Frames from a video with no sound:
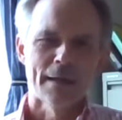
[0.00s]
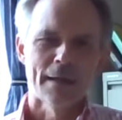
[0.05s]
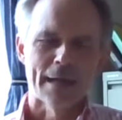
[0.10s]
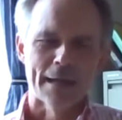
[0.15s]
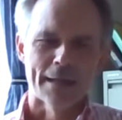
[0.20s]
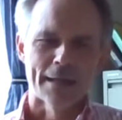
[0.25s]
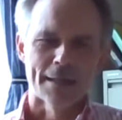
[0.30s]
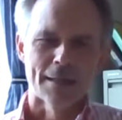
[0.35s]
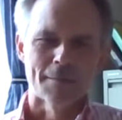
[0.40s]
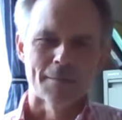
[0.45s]

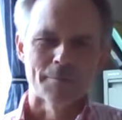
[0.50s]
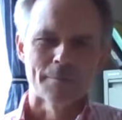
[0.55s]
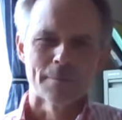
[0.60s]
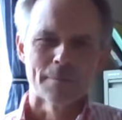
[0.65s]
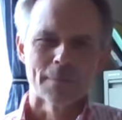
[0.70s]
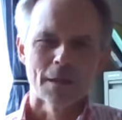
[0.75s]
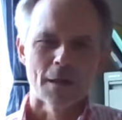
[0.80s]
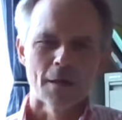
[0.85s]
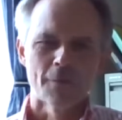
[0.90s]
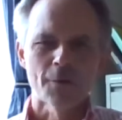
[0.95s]
Um,
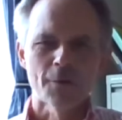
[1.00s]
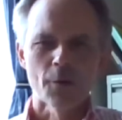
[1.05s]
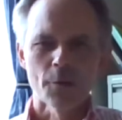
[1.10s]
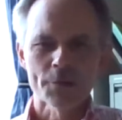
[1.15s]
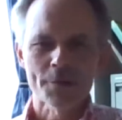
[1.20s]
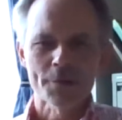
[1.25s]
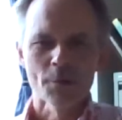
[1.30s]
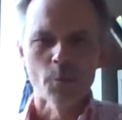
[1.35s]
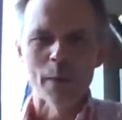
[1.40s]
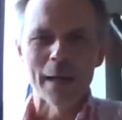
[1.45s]
of
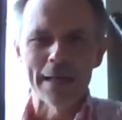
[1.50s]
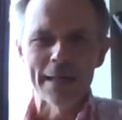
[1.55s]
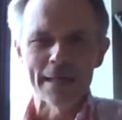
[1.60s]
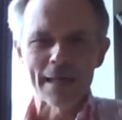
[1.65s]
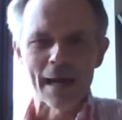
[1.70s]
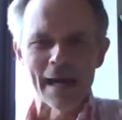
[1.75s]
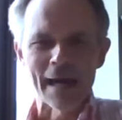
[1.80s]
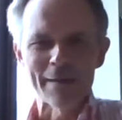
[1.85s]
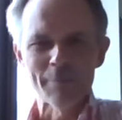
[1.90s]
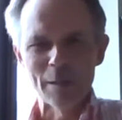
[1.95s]
course, the way
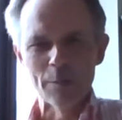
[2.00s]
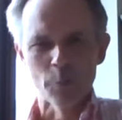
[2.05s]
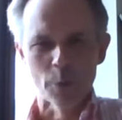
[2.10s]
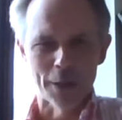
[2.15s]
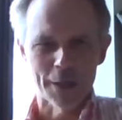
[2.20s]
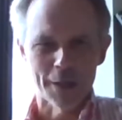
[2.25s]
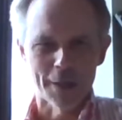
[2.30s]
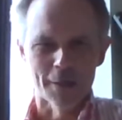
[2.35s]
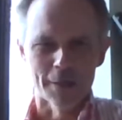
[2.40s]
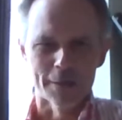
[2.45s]
I've been
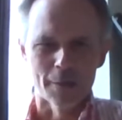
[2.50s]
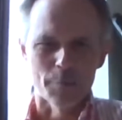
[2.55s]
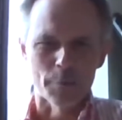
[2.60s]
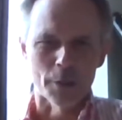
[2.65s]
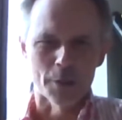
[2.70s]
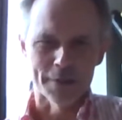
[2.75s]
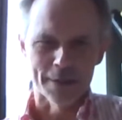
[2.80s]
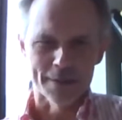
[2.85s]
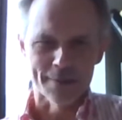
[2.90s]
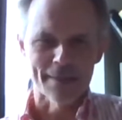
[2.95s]
working on the
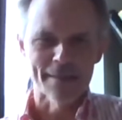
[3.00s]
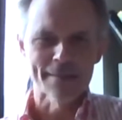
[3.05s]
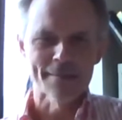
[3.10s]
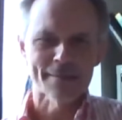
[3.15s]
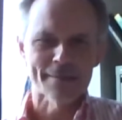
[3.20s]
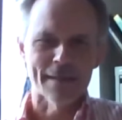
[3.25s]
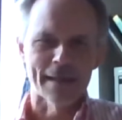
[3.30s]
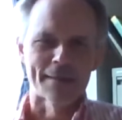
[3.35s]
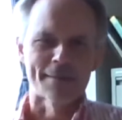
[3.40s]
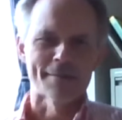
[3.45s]
project
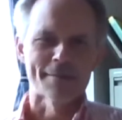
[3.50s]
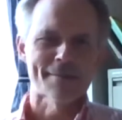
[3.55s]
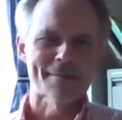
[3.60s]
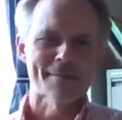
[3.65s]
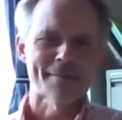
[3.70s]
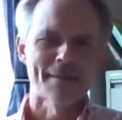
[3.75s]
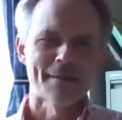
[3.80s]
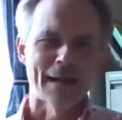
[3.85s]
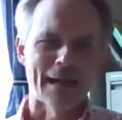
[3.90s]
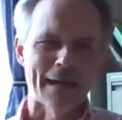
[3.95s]
since then,
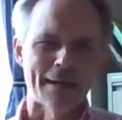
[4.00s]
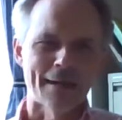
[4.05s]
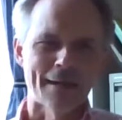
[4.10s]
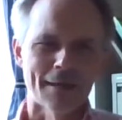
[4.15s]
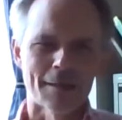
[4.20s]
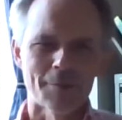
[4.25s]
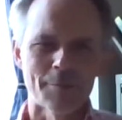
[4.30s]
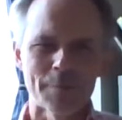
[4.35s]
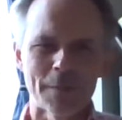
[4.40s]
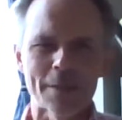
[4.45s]

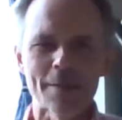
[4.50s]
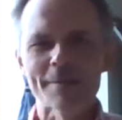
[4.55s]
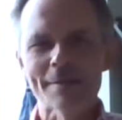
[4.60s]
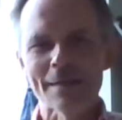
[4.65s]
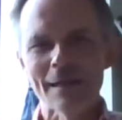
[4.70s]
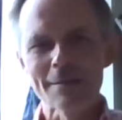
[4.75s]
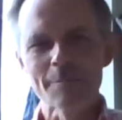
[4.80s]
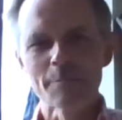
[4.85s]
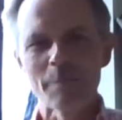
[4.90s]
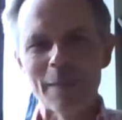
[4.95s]
I, um, the
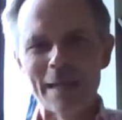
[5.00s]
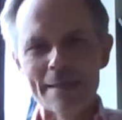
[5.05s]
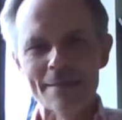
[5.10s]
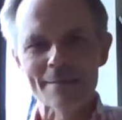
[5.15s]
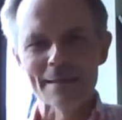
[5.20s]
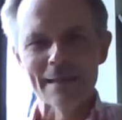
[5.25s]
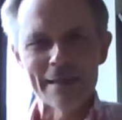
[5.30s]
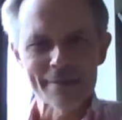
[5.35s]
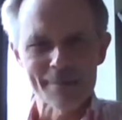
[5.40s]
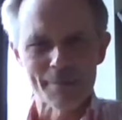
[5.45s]
consultant
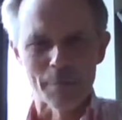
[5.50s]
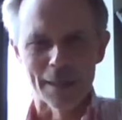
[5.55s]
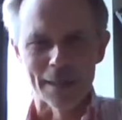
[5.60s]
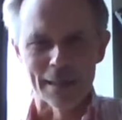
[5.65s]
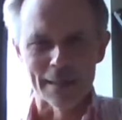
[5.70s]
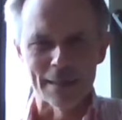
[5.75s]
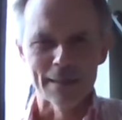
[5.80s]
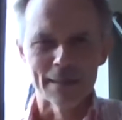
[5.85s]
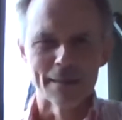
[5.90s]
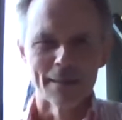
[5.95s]
makes less
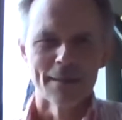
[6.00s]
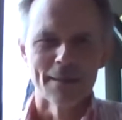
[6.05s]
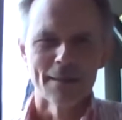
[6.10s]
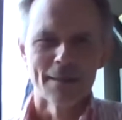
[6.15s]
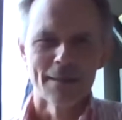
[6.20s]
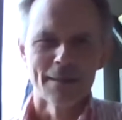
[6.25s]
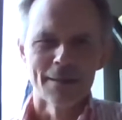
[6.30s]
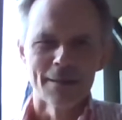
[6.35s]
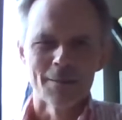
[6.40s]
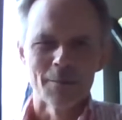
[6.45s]
money,
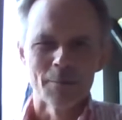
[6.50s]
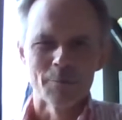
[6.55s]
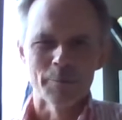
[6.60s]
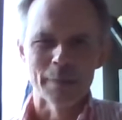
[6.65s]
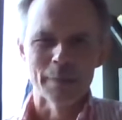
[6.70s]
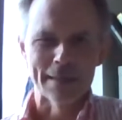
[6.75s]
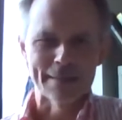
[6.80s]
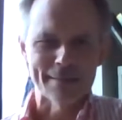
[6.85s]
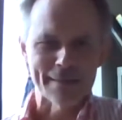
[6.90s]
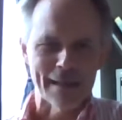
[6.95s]

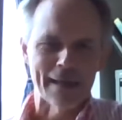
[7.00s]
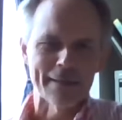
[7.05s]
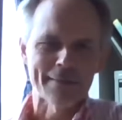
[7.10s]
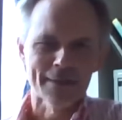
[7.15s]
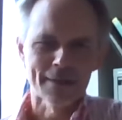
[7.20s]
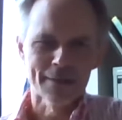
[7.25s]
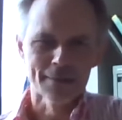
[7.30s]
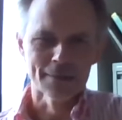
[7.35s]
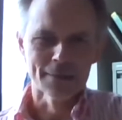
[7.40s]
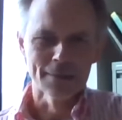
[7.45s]
but it's
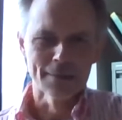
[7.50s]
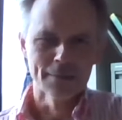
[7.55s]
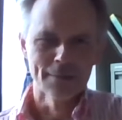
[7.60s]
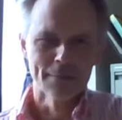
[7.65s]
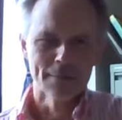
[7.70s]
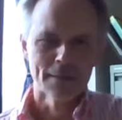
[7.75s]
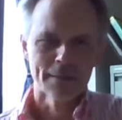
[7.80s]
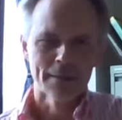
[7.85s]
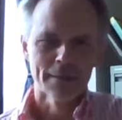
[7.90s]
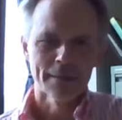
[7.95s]
ethical,
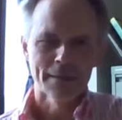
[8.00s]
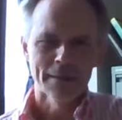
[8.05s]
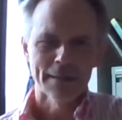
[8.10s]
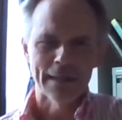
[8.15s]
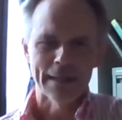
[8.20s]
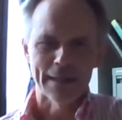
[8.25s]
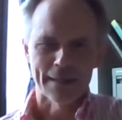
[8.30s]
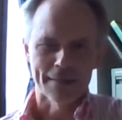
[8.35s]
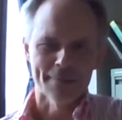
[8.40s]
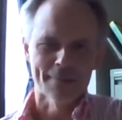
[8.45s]

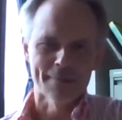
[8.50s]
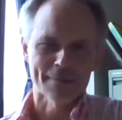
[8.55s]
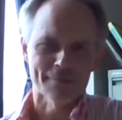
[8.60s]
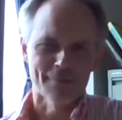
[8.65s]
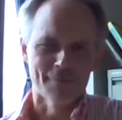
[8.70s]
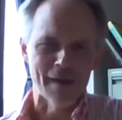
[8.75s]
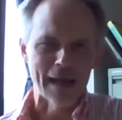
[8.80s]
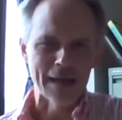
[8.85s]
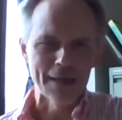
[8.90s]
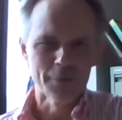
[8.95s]
it is
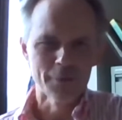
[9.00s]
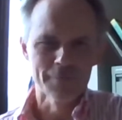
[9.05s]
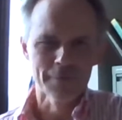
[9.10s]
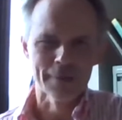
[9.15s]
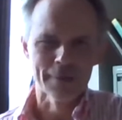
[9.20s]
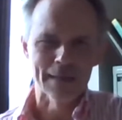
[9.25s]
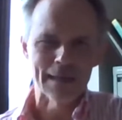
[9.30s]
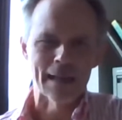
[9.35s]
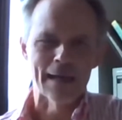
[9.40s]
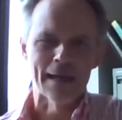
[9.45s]
value for
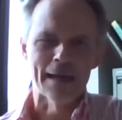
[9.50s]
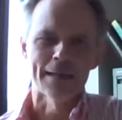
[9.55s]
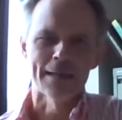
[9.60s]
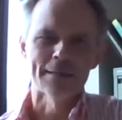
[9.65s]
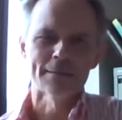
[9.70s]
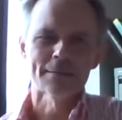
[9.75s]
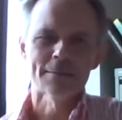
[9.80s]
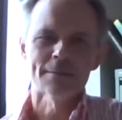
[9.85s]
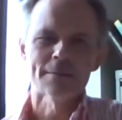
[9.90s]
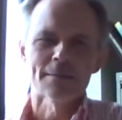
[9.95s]
the
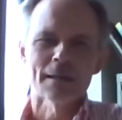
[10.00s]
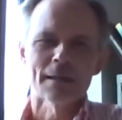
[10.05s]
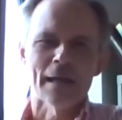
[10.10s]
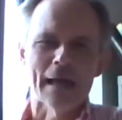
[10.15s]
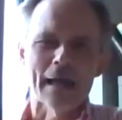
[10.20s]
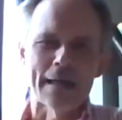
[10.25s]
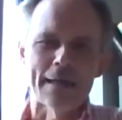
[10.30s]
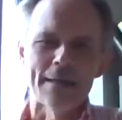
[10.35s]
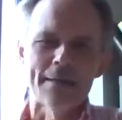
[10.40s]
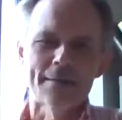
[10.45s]
client,
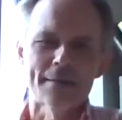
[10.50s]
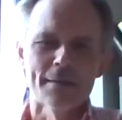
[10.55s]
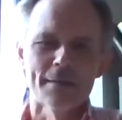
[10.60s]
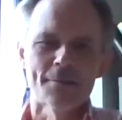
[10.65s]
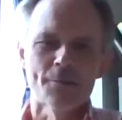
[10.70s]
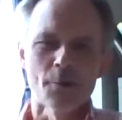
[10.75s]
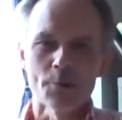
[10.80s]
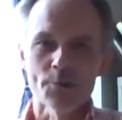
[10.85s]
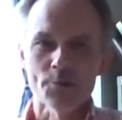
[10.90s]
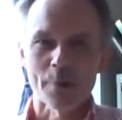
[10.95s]
and it
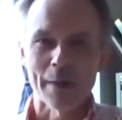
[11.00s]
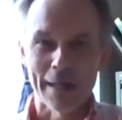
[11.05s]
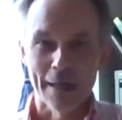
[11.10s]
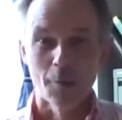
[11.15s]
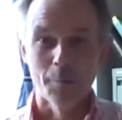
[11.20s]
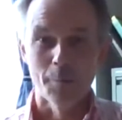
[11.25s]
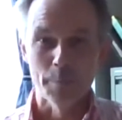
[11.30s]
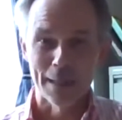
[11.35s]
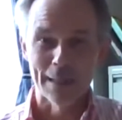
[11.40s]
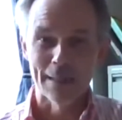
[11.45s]
is also
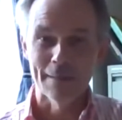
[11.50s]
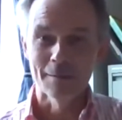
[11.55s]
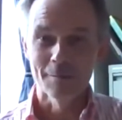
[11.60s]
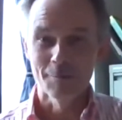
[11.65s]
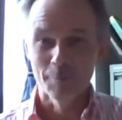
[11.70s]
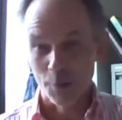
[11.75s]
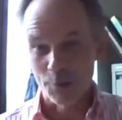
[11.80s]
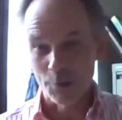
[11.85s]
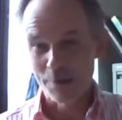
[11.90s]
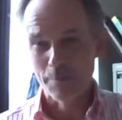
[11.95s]
helping,
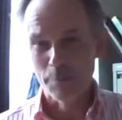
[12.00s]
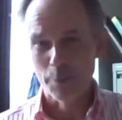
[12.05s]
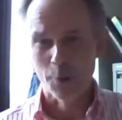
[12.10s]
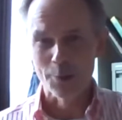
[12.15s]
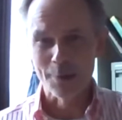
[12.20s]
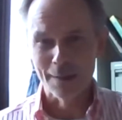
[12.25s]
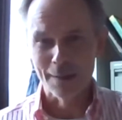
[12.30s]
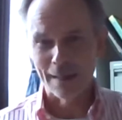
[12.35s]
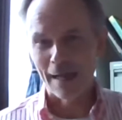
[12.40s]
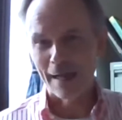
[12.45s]
most
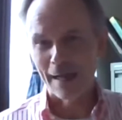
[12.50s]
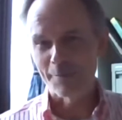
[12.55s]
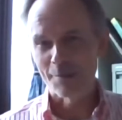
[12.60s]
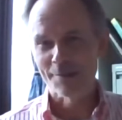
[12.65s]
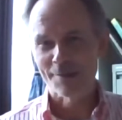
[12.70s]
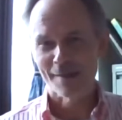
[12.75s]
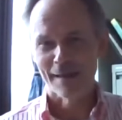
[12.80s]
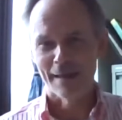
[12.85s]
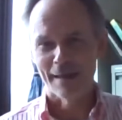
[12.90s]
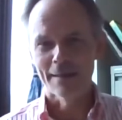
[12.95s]
importantly, I
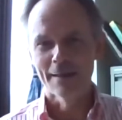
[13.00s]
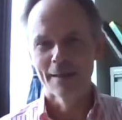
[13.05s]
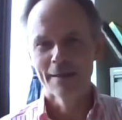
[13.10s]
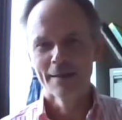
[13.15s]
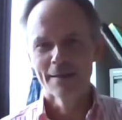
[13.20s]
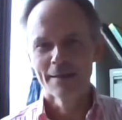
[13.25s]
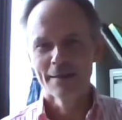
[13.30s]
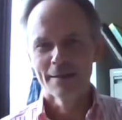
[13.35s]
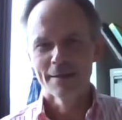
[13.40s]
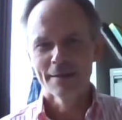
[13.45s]
would say,
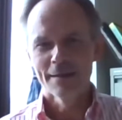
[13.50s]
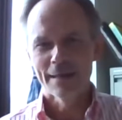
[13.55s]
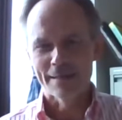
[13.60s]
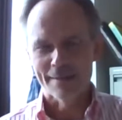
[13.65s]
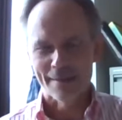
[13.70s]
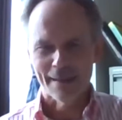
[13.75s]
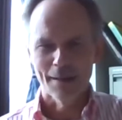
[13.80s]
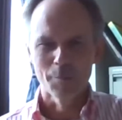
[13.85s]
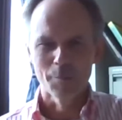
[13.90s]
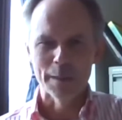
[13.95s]

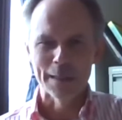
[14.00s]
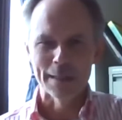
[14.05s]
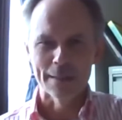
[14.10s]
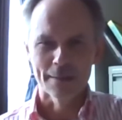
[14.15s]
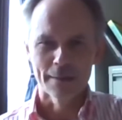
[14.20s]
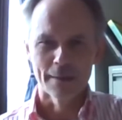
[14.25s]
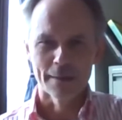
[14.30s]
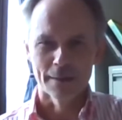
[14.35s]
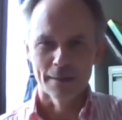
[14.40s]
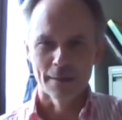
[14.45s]
it's
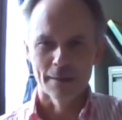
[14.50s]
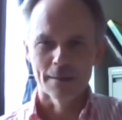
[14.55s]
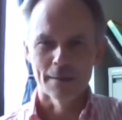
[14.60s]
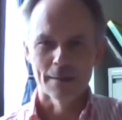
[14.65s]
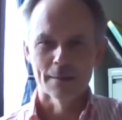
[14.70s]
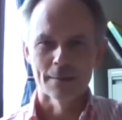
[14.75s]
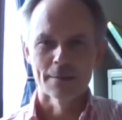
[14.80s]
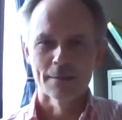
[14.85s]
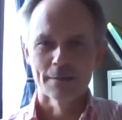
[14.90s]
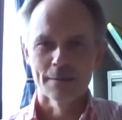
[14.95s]
helping the,